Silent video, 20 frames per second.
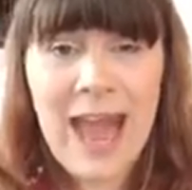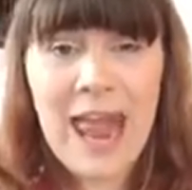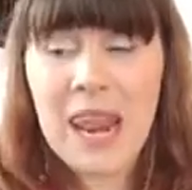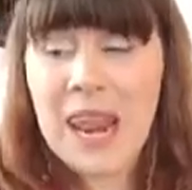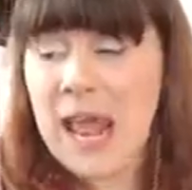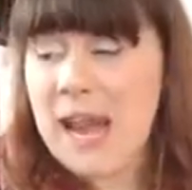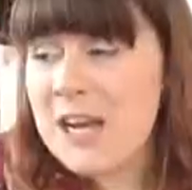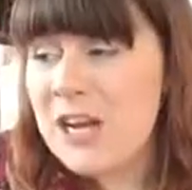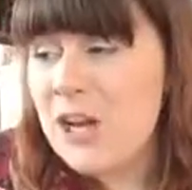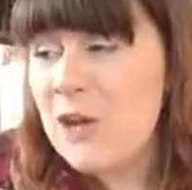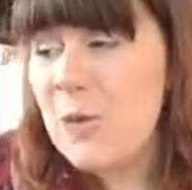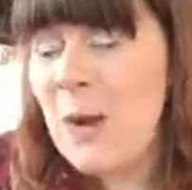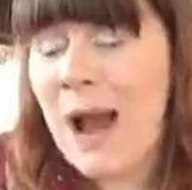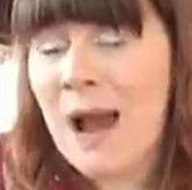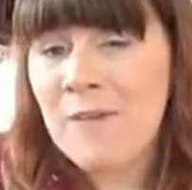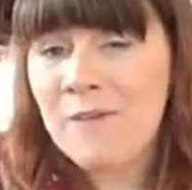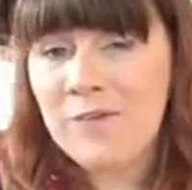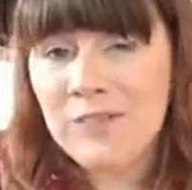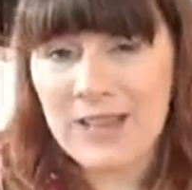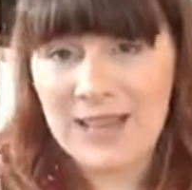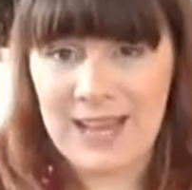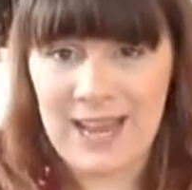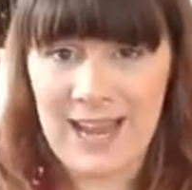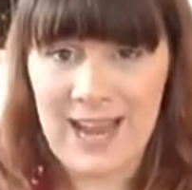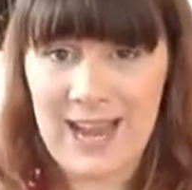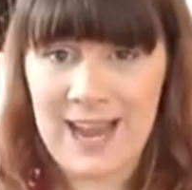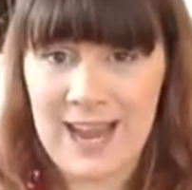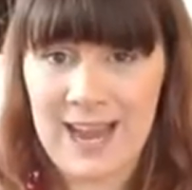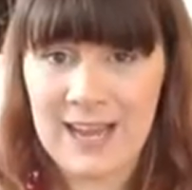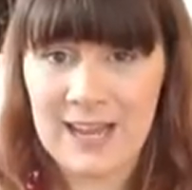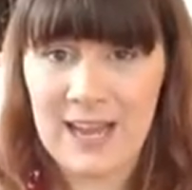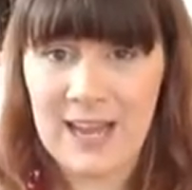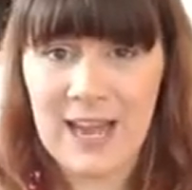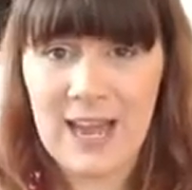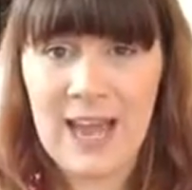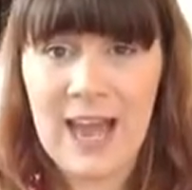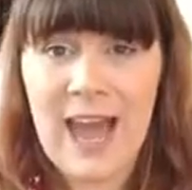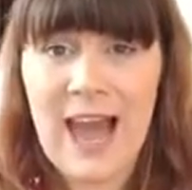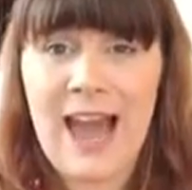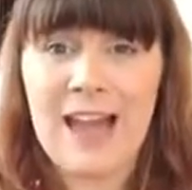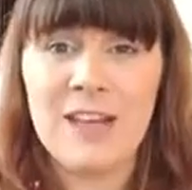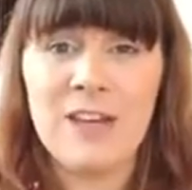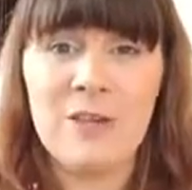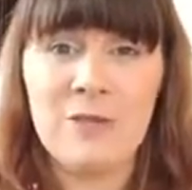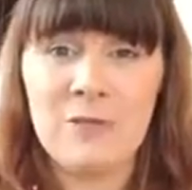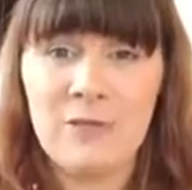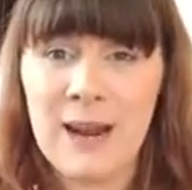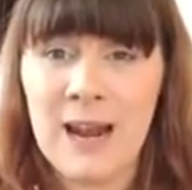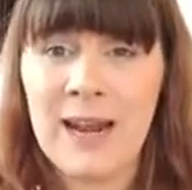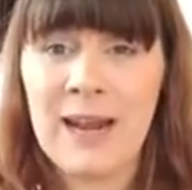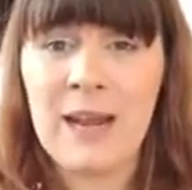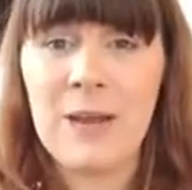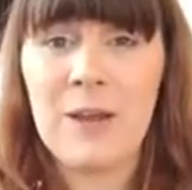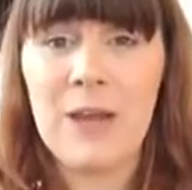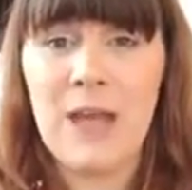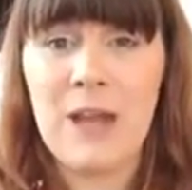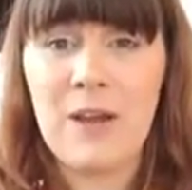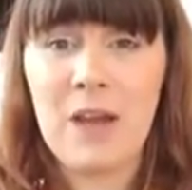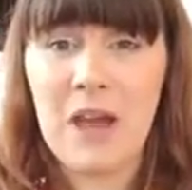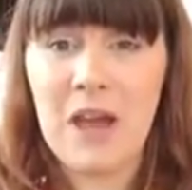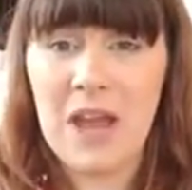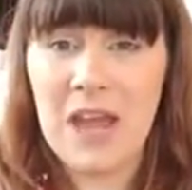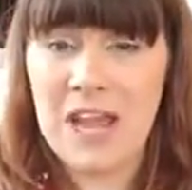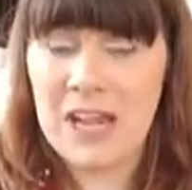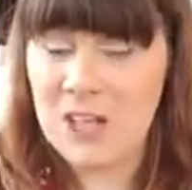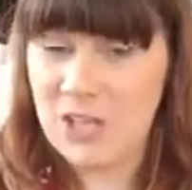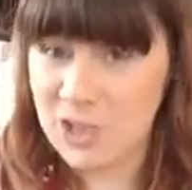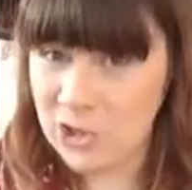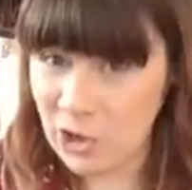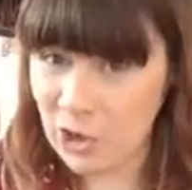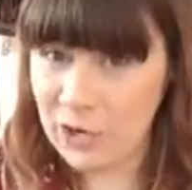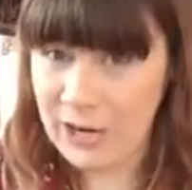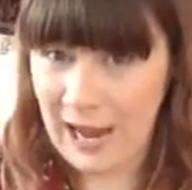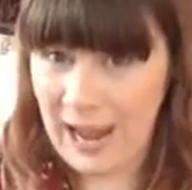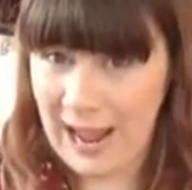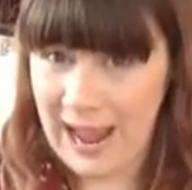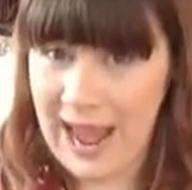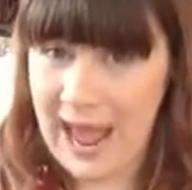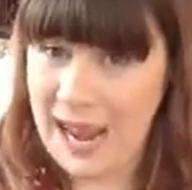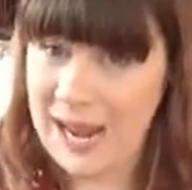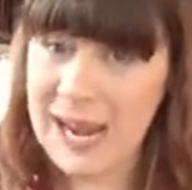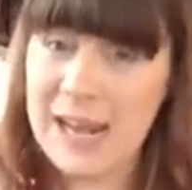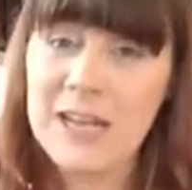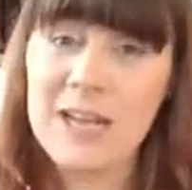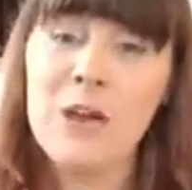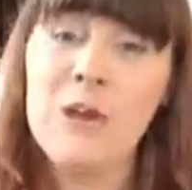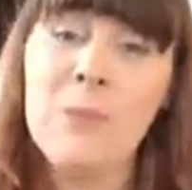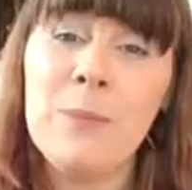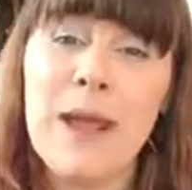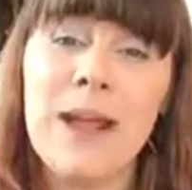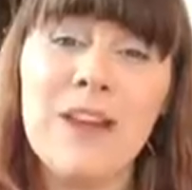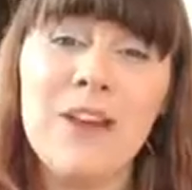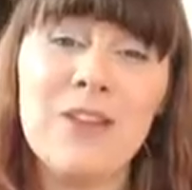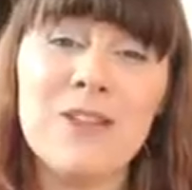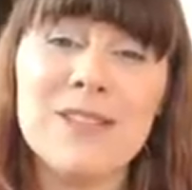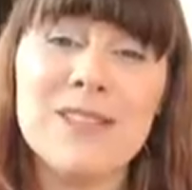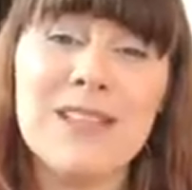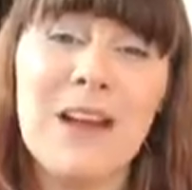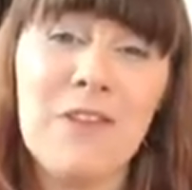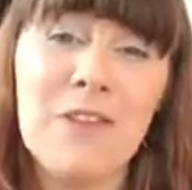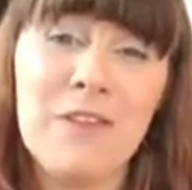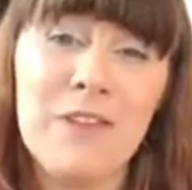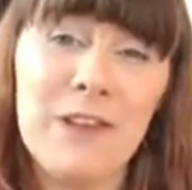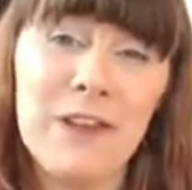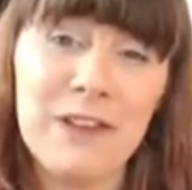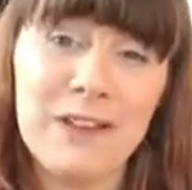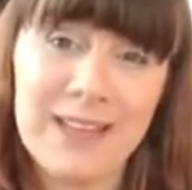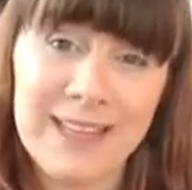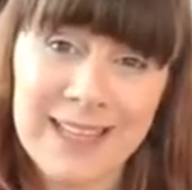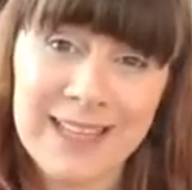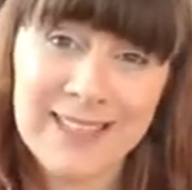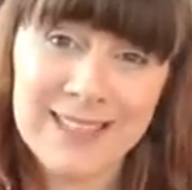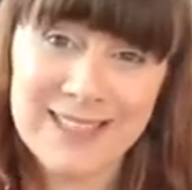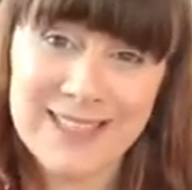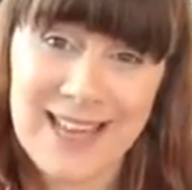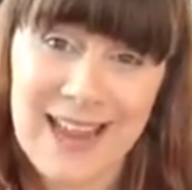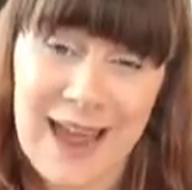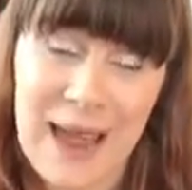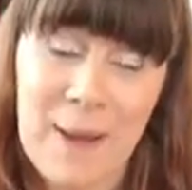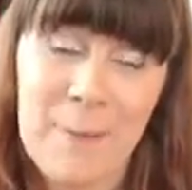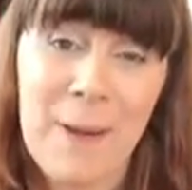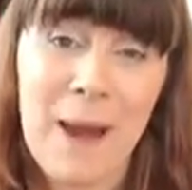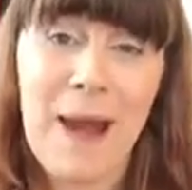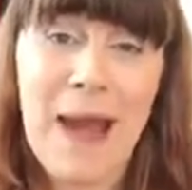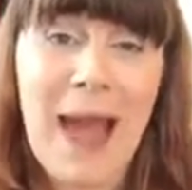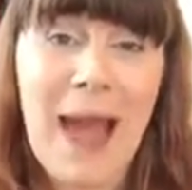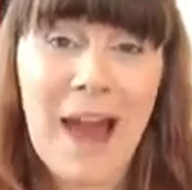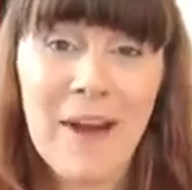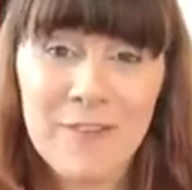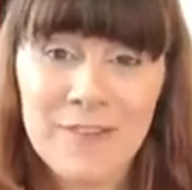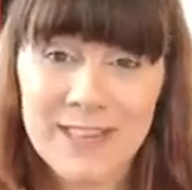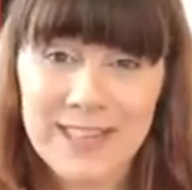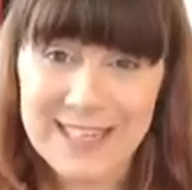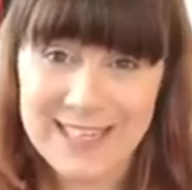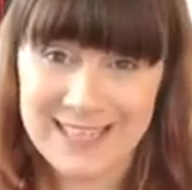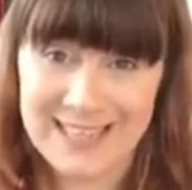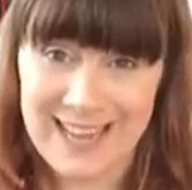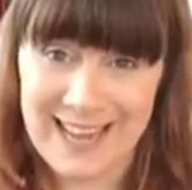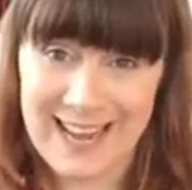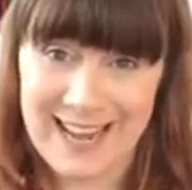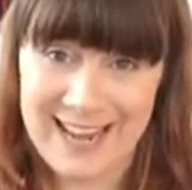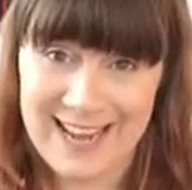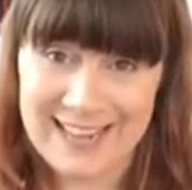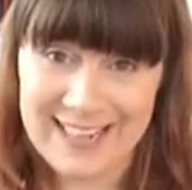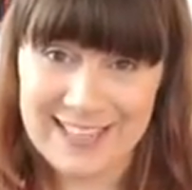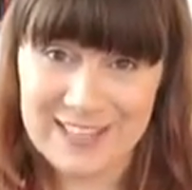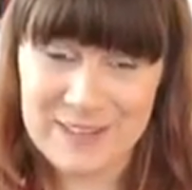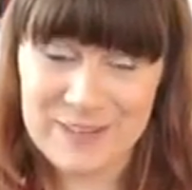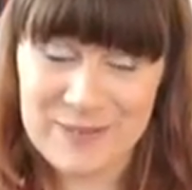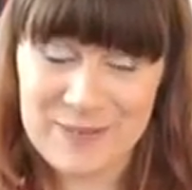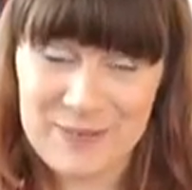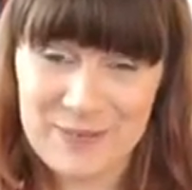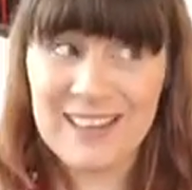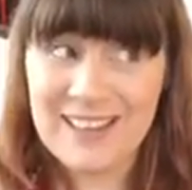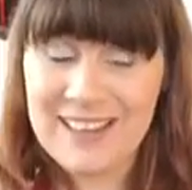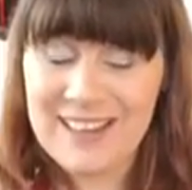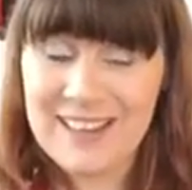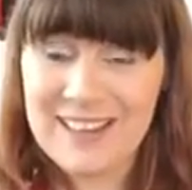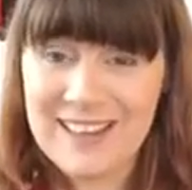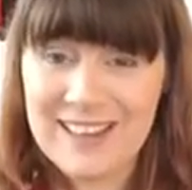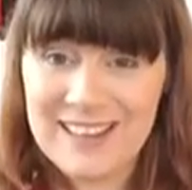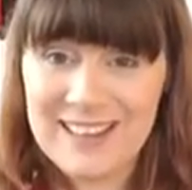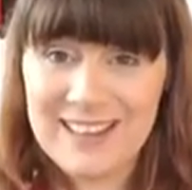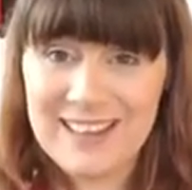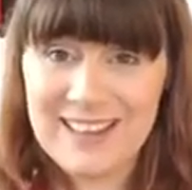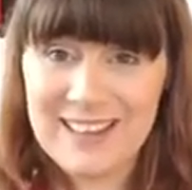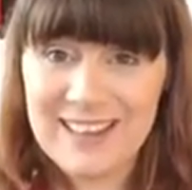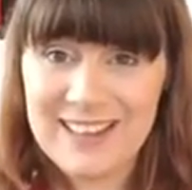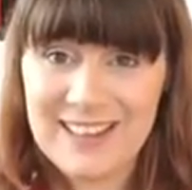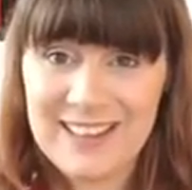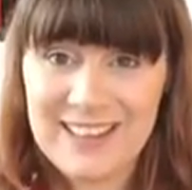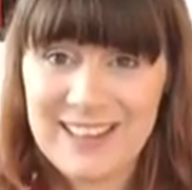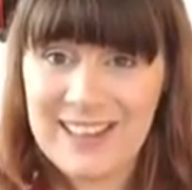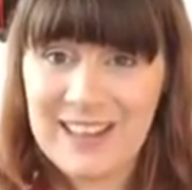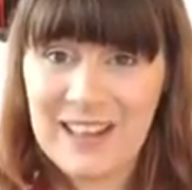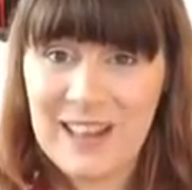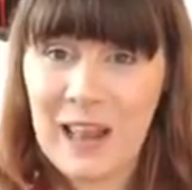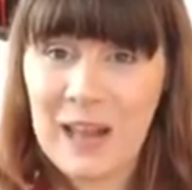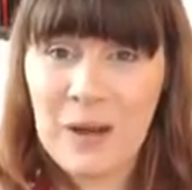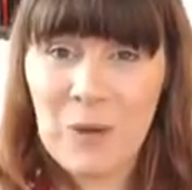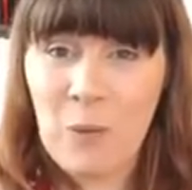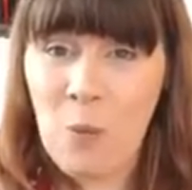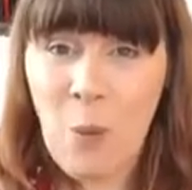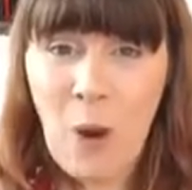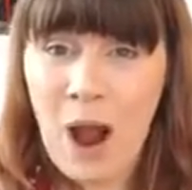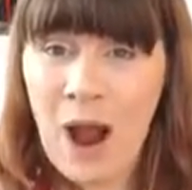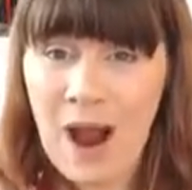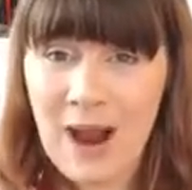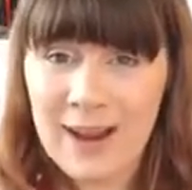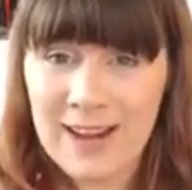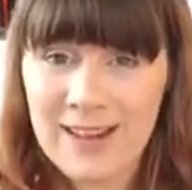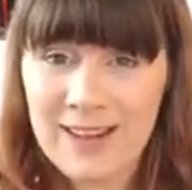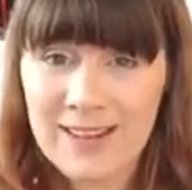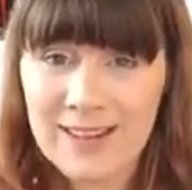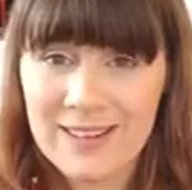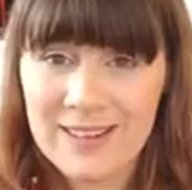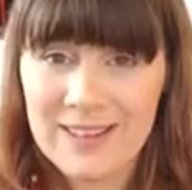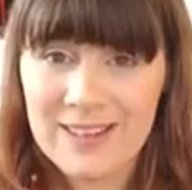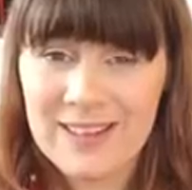And then you have the cake and you really enjoy it, and then you make yourself feel guilty about having the cake. Like, why?